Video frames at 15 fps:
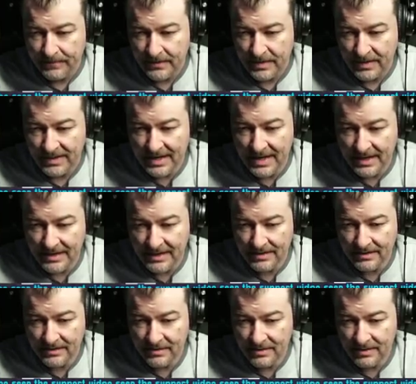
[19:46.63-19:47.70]
that
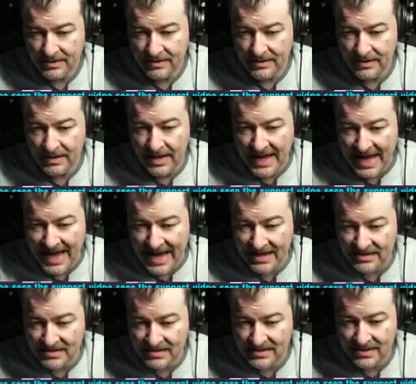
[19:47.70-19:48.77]
adds
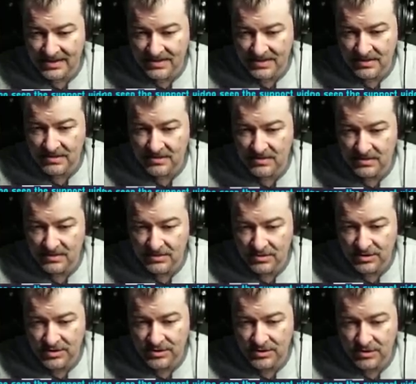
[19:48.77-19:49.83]
seasons
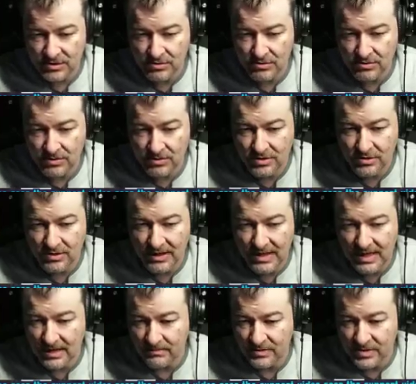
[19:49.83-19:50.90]
to to the
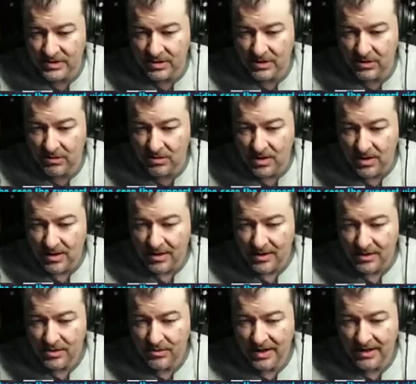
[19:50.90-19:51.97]
game. So
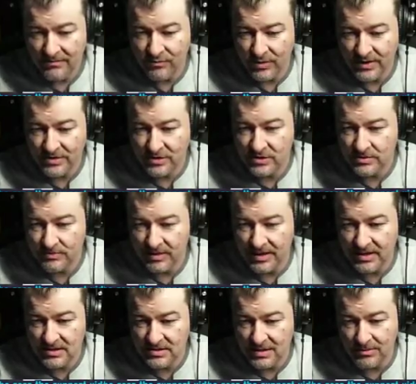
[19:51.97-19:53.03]
you have winter, spring,
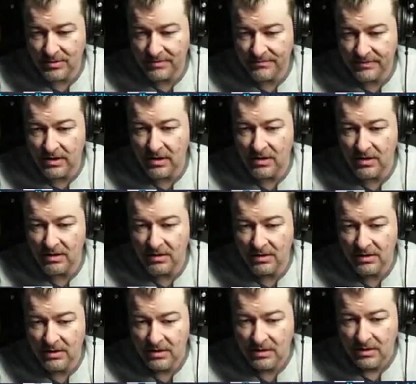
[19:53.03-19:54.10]
summer, fall,
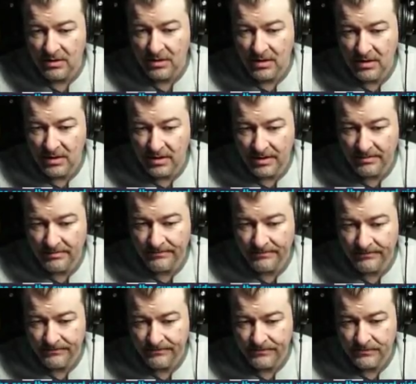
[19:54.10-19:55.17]
um,
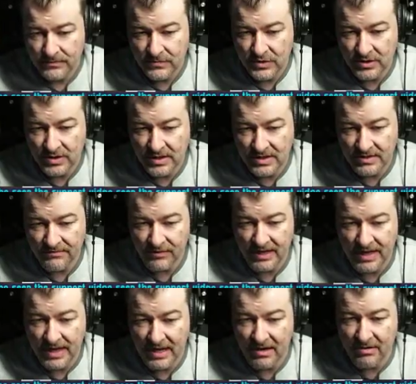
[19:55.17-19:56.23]
to the different
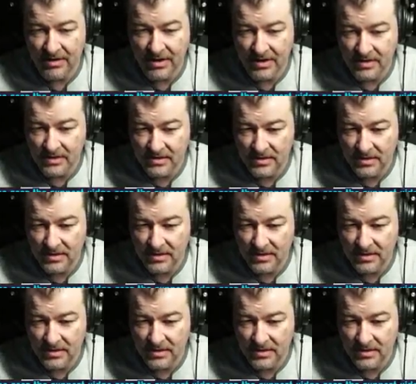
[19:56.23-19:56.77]
areas.